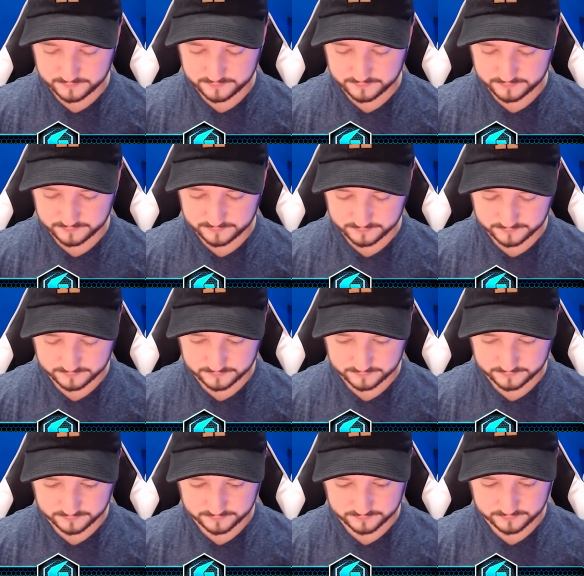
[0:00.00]

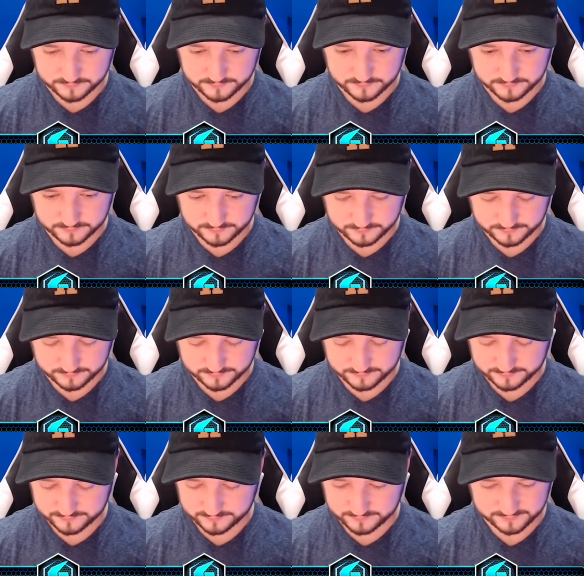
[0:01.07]

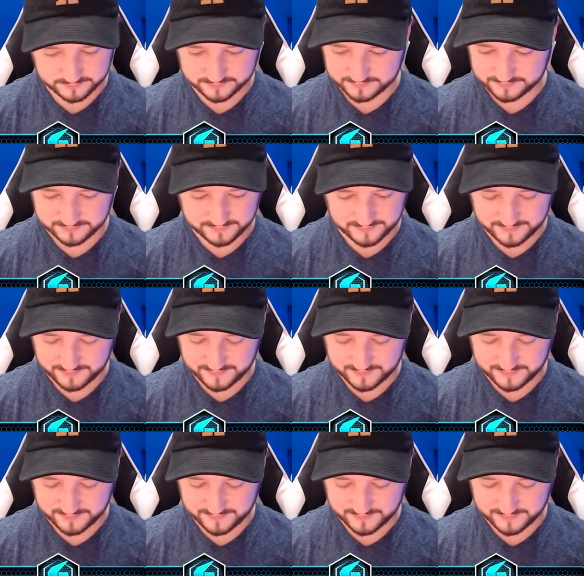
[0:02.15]
Nothing is said.